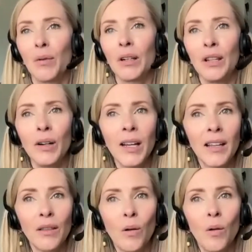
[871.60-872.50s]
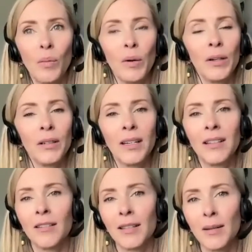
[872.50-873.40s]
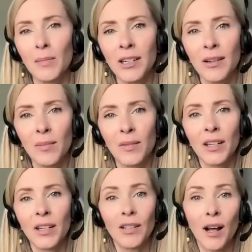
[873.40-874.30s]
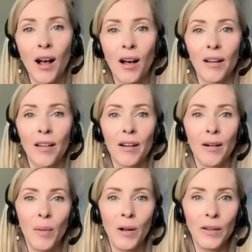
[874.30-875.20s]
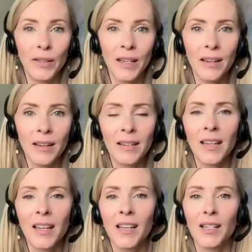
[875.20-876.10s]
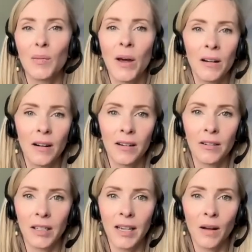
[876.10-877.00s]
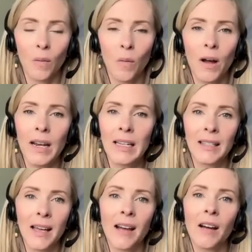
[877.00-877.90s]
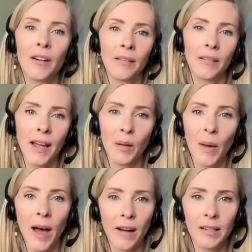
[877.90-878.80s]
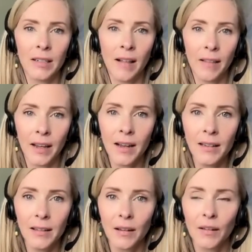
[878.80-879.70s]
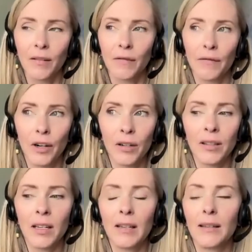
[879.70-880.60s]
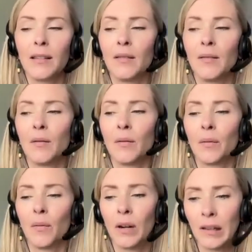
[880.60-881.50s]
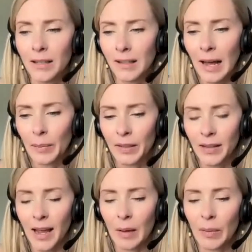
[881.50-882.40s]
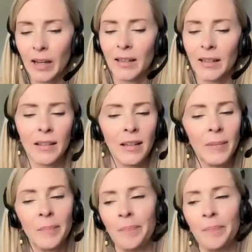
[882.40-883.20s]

we're looking at the whole person, their symptoms, their tongue, their pulses, to better understand what is that underlying pattern telling us versus what do these labs say, because